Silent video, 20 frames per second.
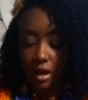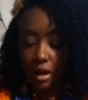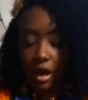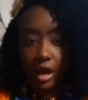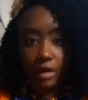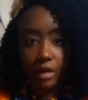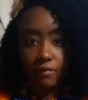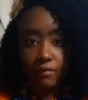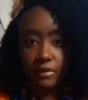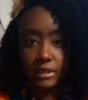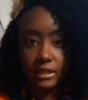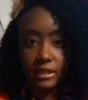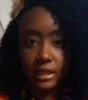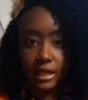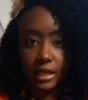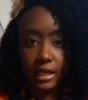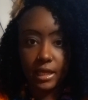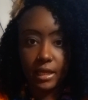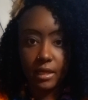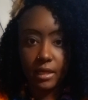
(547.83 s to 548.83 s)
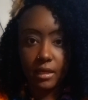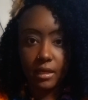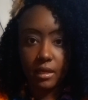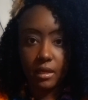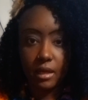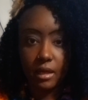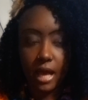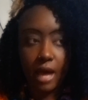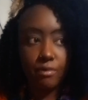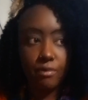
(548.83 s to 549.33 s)
all of a sudden
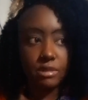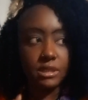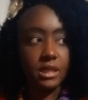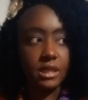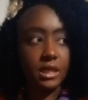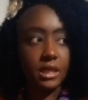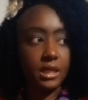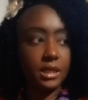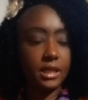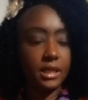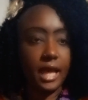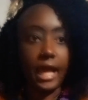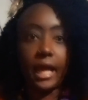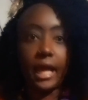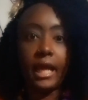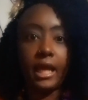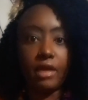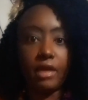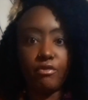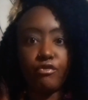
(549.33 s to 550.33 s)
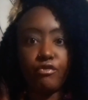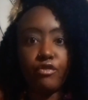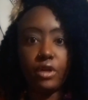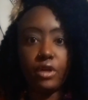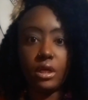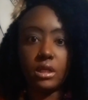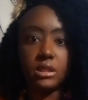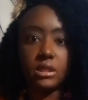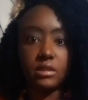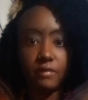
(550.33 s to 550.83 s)
I was getting like
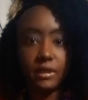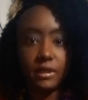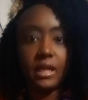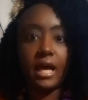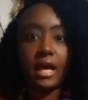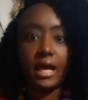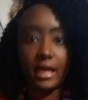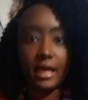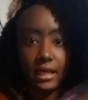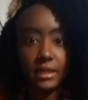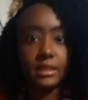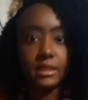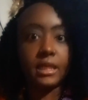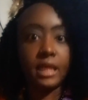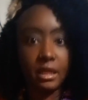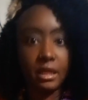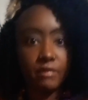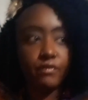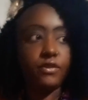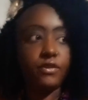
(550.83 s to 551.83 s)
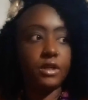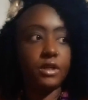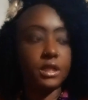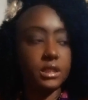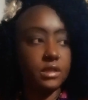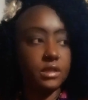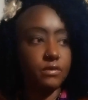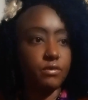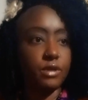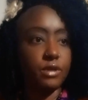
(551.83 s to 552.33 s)
influx of clients,
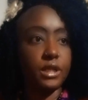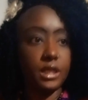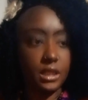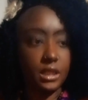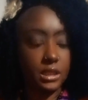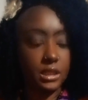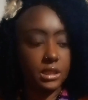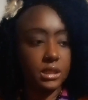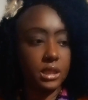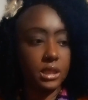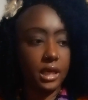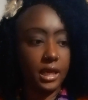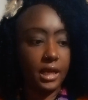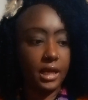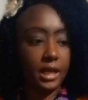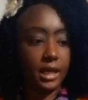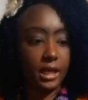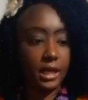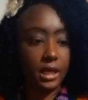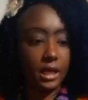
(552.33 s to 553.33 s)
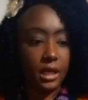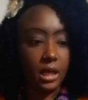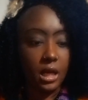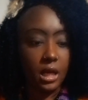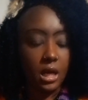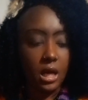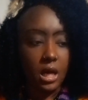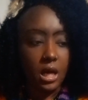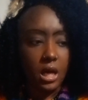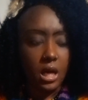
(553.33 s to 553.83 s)
influx of readings, and
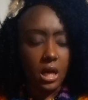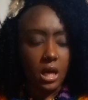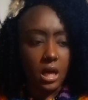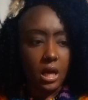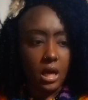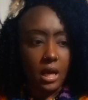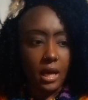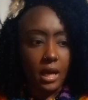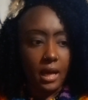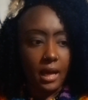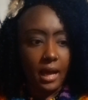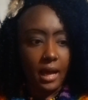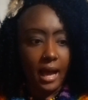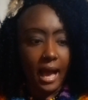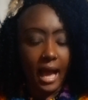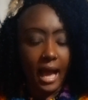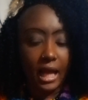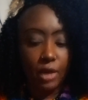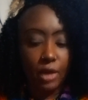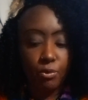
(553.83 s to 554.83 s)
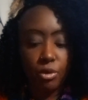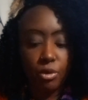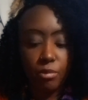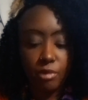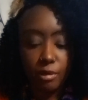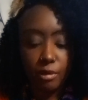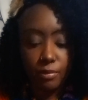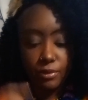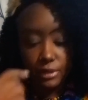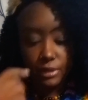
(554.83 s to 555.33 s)
I can
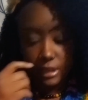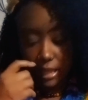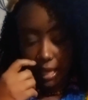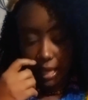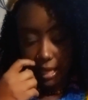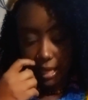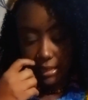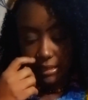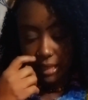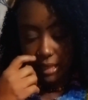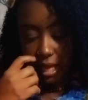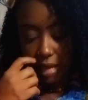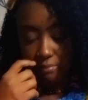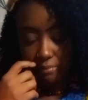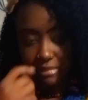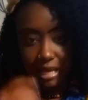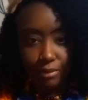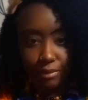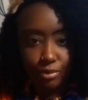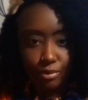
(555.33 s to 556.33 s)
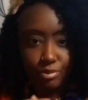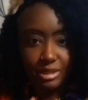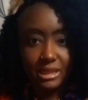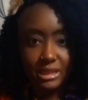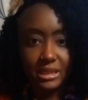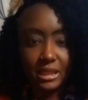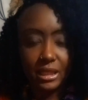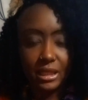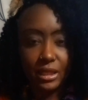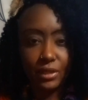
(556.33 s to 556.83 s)
remember at times I would be
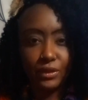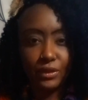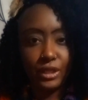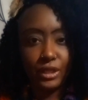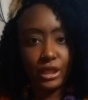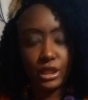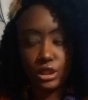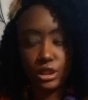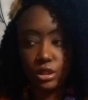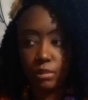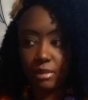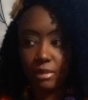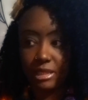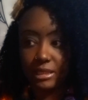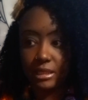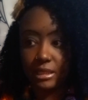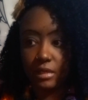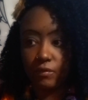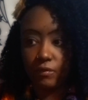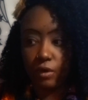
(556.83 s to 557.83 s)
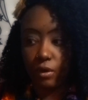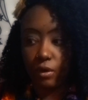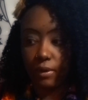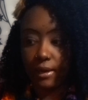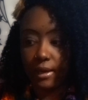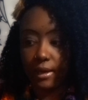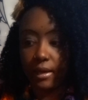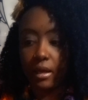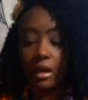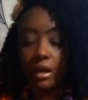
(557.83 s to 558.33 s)
sitting there thinking to myself,
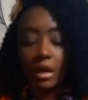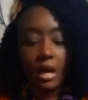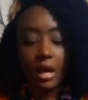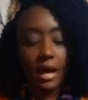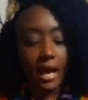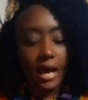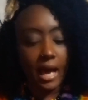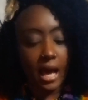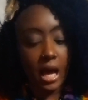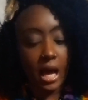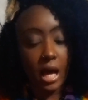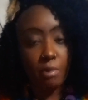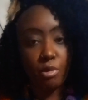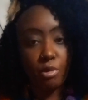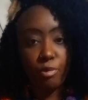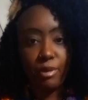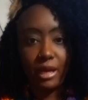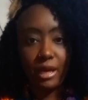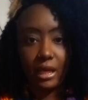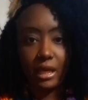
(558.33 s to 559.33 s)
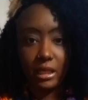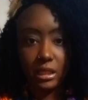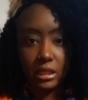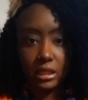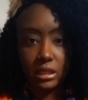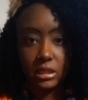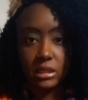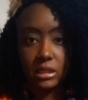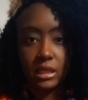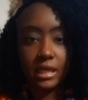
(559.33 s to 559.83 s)
okay, how I'm gonna pay
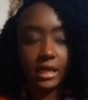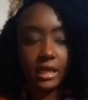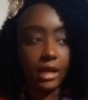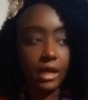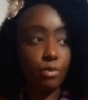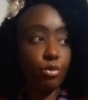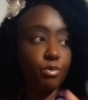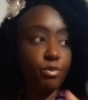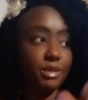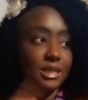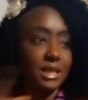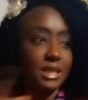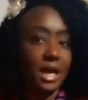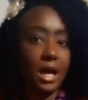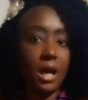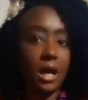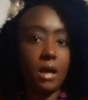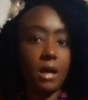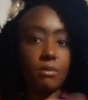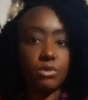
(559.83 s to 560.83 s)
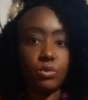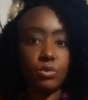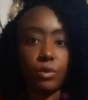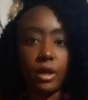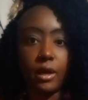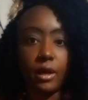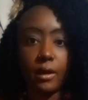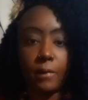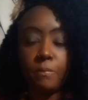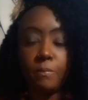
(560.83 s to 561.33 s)
this? And it would be times
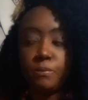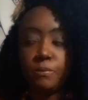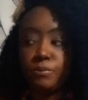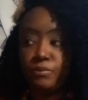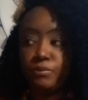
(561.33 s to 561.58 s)
where